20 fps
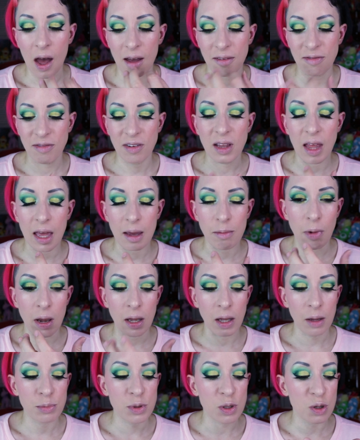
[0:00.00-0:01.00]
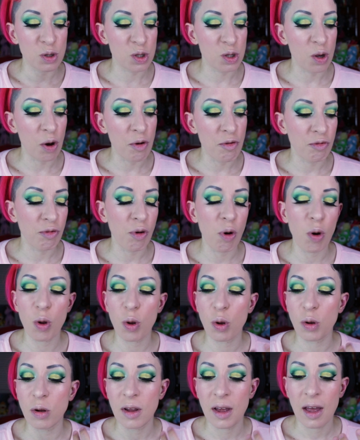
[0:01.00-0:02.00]
I feel like my lips are so
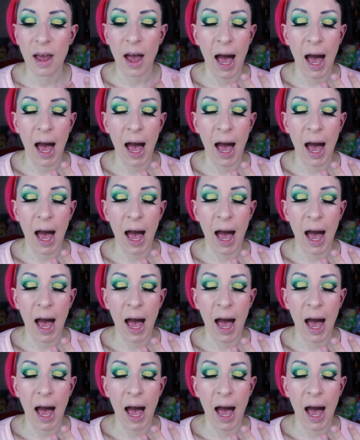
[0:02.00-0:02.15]
full.